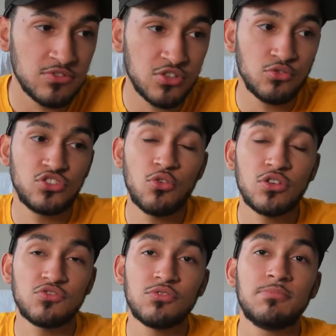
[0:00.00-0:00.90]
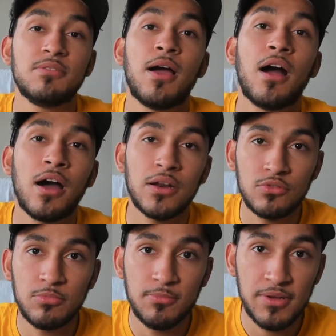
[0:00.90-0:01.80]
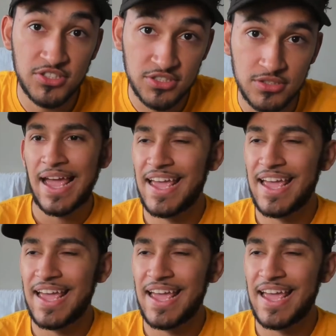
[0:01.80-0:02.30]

So Jokic would be my honorable mention.